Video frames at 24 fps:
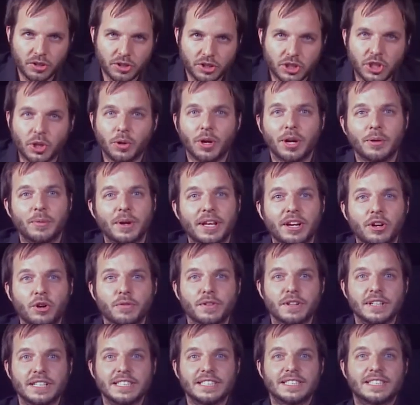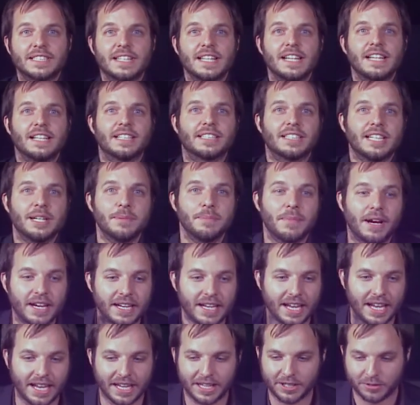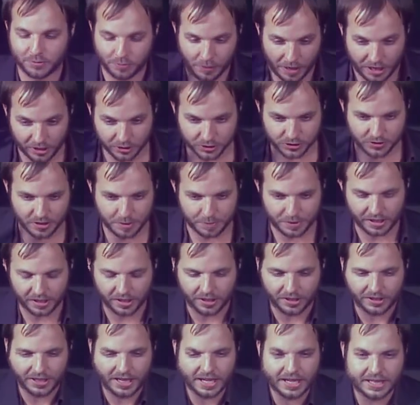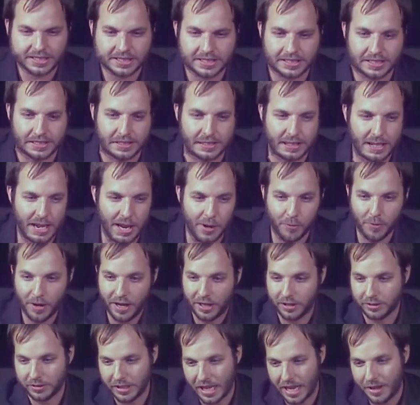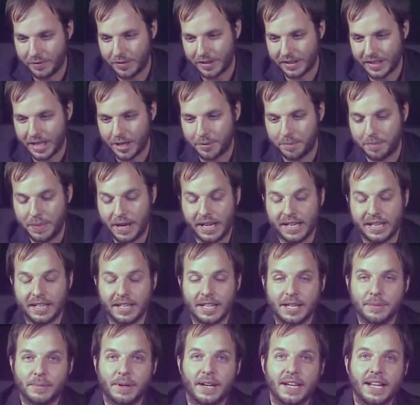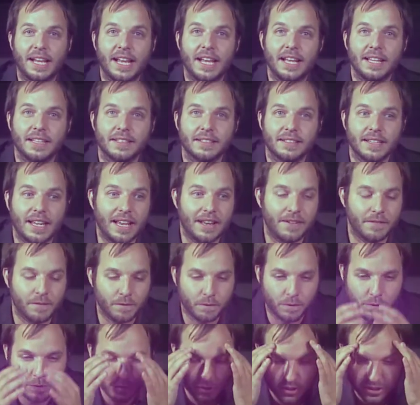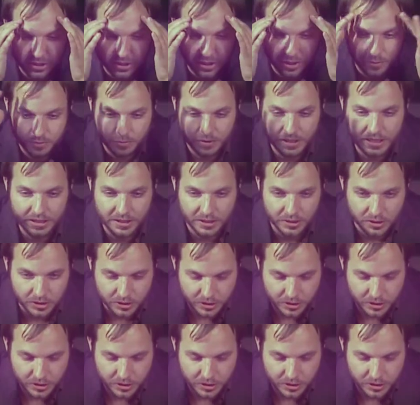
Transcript: So I went over these things in my head while tripping on acid and while having that pack in my hand and for some reason